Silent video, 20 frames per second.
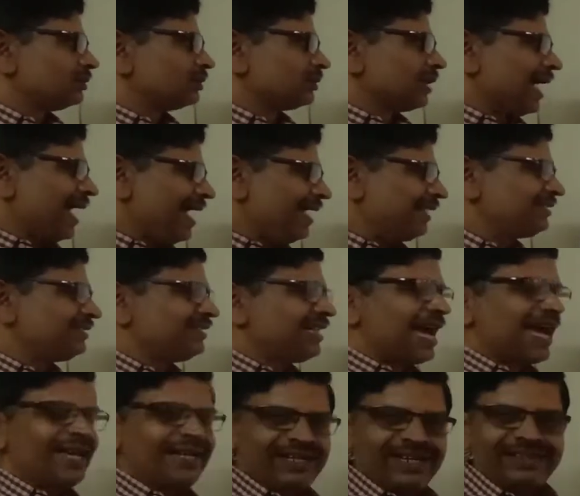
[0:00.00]
As
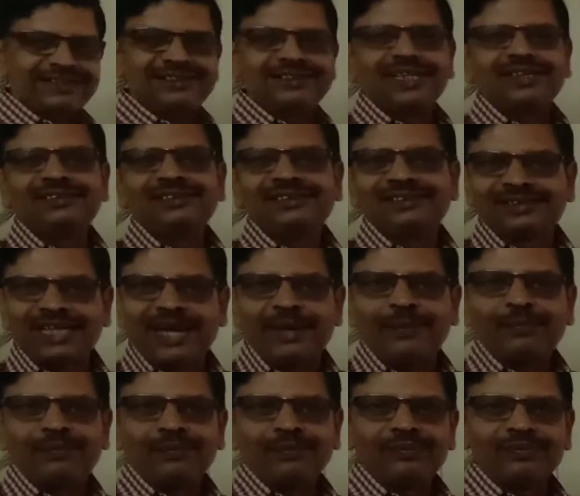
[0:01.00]
direction
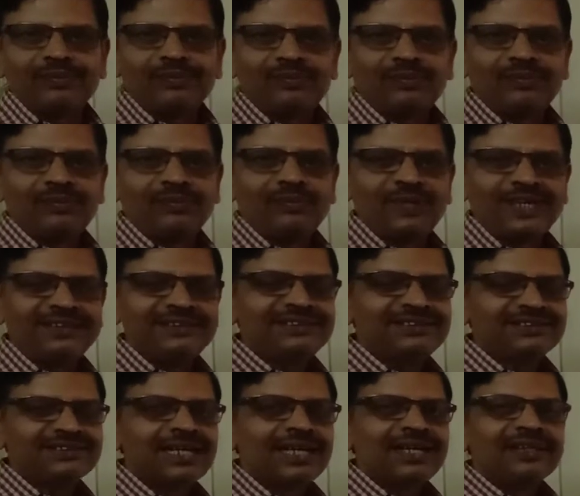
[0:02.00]
same
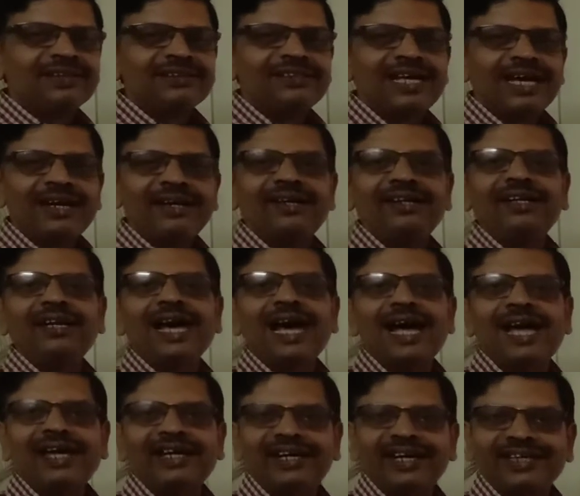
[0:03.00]
means their
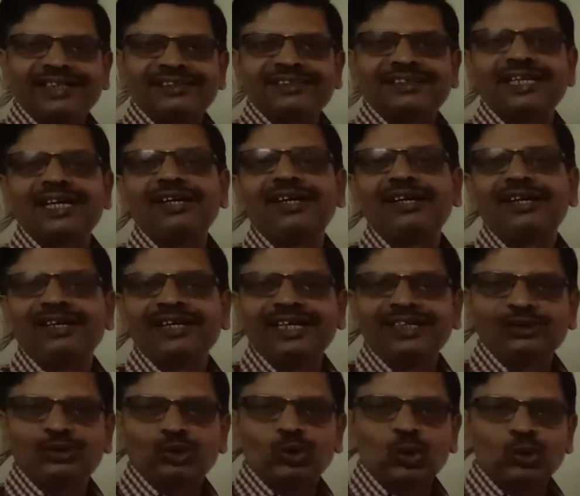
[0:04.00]
direction
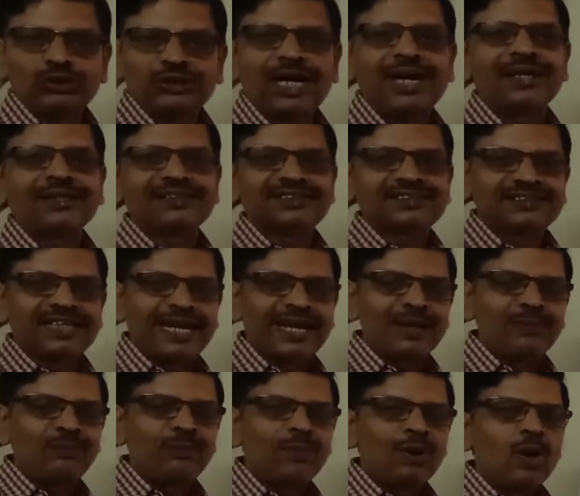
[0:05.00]
ratios are
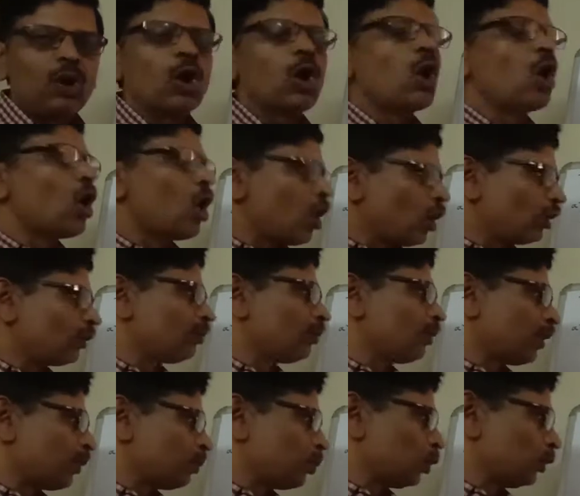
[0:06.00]
same or
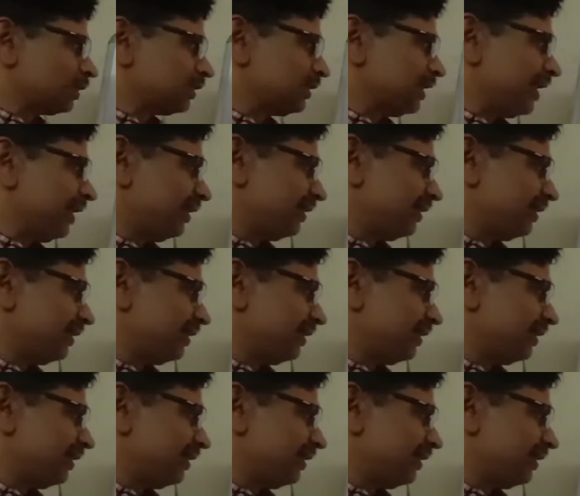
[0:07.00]
proportional.